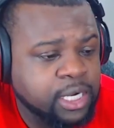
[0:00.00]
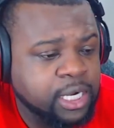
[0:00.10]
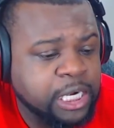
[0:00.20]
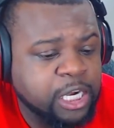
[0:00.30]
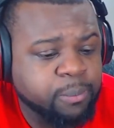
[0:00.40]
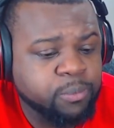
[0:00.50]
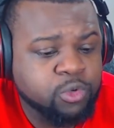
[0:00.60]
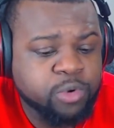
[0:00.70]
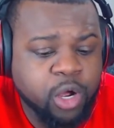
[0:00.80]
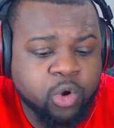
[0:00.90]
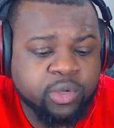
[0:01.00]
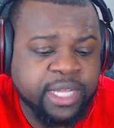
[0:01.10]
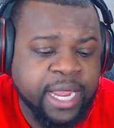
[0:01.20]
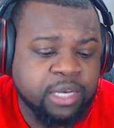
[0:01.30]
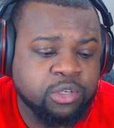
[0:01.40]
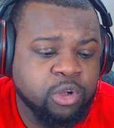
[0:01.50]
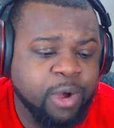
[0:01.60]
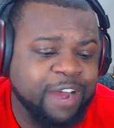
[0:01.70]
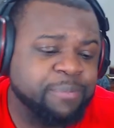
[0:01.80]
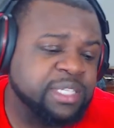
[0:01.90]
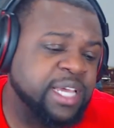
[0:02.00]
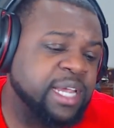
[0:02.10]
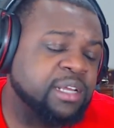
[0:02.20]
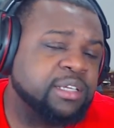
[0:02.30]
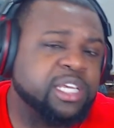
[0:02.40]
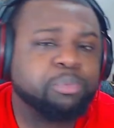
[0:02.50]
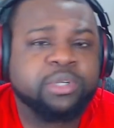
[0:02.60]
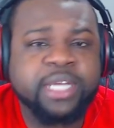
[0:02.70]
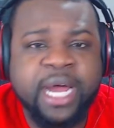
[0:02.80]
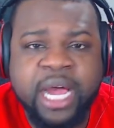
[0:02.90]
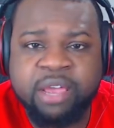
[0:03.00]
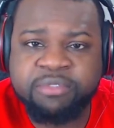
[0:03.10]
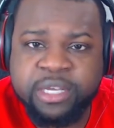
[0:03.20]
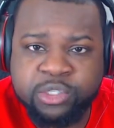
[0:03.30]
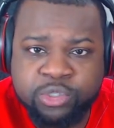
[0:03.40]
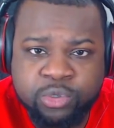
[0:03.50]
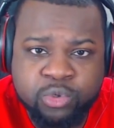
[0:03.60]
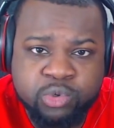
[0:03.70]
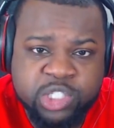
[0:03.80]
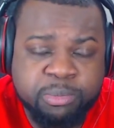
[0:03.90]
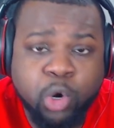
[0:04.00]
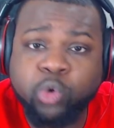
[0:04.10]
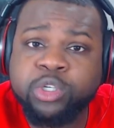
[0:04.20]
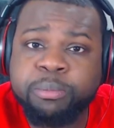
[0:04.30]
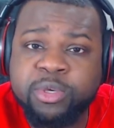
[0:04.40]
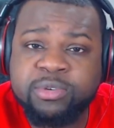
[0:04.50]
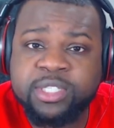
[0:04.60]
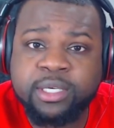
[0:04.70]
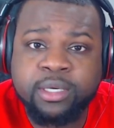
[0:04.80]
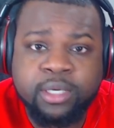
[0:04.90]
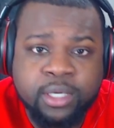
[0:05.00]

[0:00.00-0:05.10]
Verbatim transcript: um, you know that, you know, I've been taking a deeper dive into some older music.